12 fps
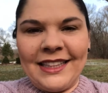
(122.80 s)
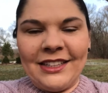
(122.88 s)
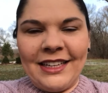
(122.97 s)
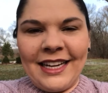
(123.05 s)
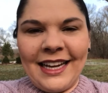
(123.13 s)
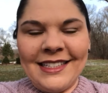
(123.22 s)

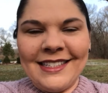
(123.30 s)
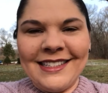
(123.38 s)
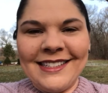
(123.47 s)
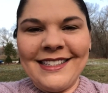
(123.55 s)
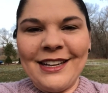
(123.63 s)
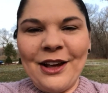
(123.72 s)
there, I guess.
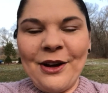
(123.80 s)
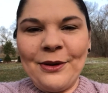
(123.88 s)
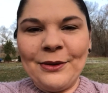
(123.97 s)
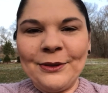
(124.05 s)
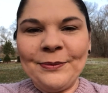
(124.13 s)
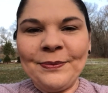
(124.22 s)

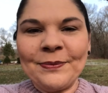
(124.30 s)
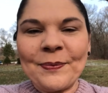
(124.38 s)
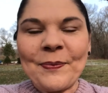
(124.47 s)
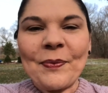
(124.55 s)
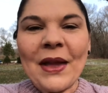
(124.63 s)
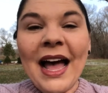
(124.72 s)
So
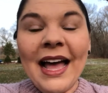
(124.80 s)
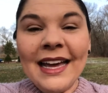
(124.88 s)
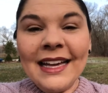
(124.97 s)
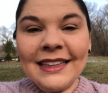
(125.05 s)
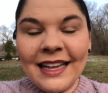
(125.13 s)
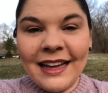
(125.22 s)

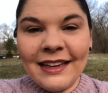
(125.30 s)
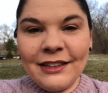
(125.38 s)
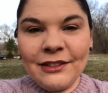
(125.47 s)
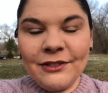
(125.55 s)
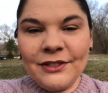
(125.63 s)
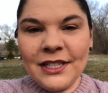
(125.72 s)
I
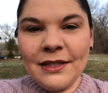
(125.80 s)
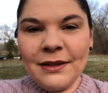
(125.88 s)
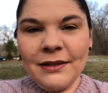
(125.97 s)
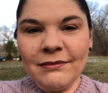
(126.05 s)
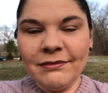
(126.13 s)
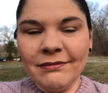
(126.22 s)
loved
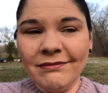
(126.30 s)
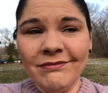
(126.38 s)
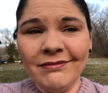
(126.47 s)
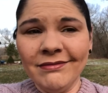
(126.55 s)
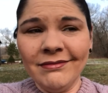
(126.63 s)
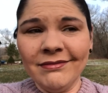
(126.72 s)

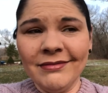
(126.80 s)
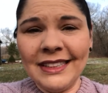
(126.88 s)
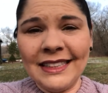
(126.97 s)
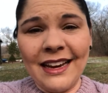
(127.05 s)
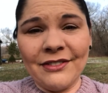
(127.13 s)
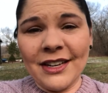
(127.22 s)

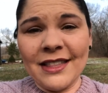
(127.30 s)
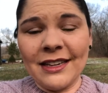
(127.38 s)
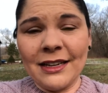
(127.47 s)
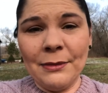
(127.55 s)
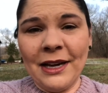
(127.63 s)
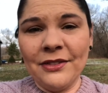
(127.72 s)
really
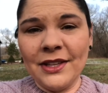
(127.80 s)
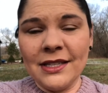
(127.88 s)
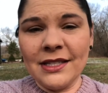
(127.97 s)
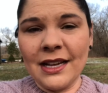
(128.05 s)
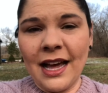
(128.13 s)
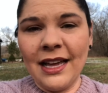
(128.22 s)
everything about
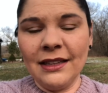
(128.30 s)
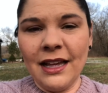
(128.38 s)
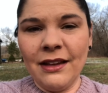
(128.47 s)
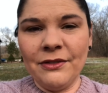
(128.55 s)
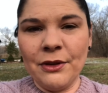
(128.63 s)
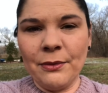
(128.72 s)
this. I
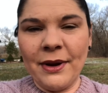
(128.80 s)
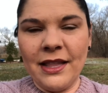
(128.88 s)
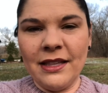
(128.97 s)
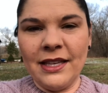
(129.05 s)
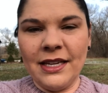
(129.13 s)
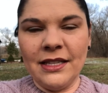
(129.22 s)
love the way
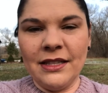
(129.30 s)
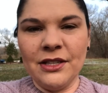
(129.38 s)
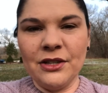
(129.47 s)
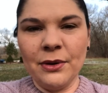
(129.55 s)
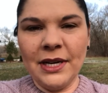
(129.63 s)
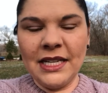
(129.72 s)
that they did the
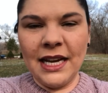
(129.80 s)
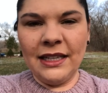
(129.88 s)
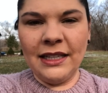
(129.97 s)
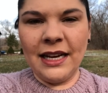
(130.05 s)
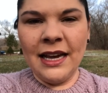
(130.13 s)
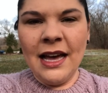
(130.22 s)

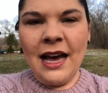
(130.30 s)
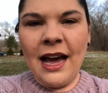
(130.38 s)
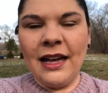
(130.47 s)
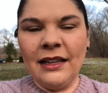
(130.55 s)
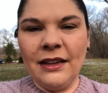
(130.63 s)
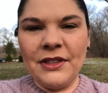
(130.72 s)
storytelling.
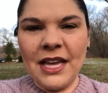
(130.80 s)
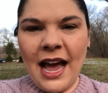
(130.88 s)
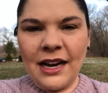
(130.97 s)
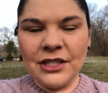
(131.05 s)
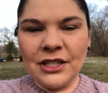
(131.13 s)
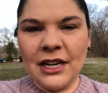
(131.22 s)
I love the
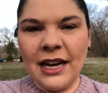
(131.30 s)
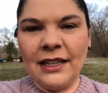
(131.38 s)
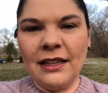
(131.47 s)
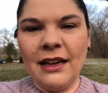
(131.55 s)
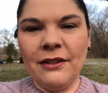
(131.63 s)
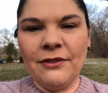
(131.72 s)
actor. I
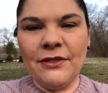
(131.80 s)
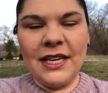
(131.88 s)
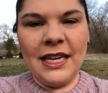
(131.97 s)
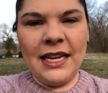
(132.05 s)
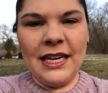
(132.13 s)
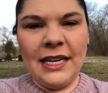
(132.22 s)
love
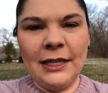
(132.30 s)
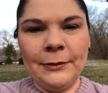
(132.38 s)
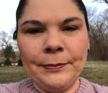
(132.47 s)
the